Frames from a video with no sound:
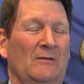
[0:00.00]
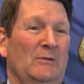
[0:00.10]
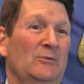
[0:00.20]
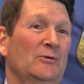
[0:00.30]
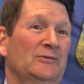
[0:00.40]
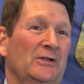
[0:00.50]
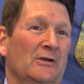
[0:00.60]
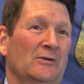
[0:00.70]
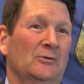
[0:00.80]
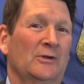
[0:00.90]
We moved
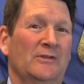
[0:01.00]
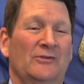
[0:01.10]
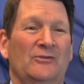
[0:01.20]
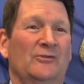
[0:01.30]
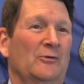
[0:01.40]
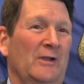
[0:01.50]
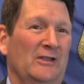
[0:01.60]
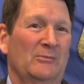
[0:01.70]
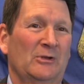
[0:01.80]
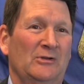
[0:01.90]
here knowing this was a
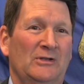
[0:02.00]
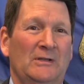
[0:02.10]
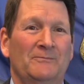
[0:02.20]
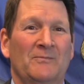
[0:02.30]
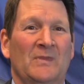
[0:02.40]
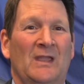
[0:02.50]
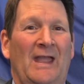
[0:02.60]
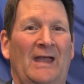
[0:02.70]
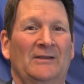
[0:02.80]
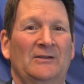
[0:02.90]
great community,
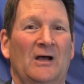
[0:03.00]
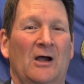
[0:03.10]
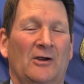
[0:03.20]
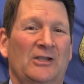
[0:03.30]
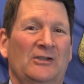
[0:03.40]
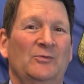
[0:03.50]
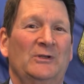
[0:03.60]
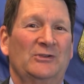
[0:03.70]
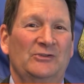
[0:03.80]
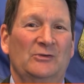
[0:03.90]
and our kids
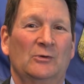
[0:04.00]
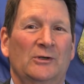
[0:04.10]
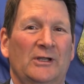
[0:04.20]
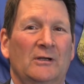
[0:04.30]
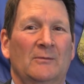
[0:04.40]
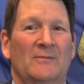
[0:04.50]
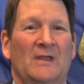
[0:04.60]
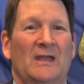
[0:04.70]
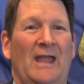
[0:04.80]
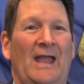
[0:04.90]
went to school here,
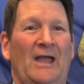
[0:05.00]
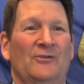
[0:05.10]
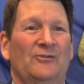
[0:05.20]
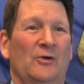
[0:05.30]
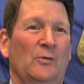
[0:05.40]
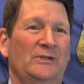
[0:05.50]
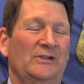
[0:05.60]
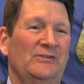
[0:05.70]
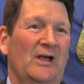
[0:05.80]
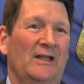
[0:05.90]
and so we
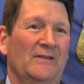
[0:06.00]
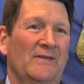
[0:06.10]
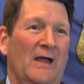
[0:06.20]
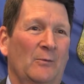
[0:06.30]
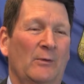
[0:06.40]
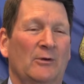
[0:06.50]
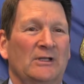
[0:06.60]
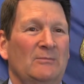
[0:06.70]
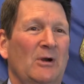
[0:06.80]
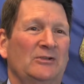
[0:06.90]
decided that we were
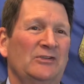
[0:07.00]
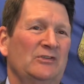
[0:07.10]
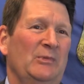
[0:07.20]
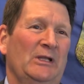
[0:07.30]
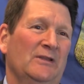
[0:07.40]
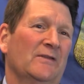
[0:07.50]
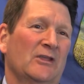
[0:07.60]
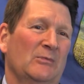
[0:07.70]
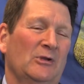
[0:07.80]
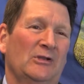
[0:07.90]
going to participate in the
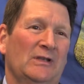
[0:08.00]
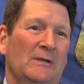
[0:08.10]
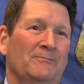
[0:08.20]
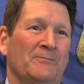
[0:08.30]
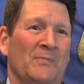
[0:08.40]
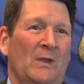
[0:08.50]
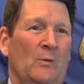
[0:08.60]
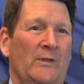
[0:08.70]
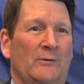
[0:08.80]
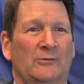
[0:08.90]
community,
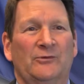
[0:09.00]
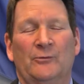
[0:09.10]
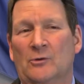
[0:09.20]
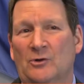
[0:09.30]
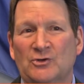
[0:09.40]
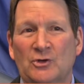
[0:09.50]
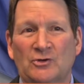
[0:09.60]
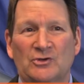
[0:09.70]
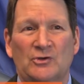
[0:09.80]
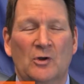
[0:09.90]
whether it was through our
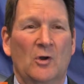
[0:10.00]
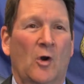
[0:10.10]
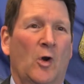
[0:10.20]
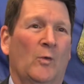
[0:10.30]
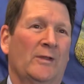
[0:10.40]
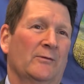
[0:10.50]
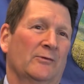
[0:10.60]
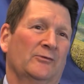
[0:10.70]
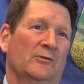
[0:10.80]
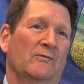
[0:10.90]
church or whether it
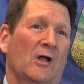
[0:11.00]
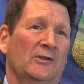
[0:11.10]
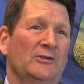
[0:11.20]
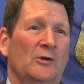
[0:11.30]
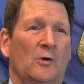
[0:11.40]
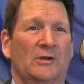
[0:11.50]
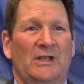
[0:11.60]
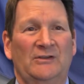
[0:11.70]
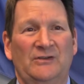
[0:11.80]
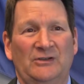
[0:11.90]
was through volunteer
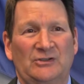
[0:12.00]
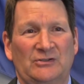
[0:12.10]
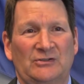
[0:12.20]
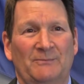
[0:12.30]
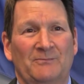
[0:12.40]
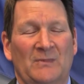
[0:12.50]
organizations.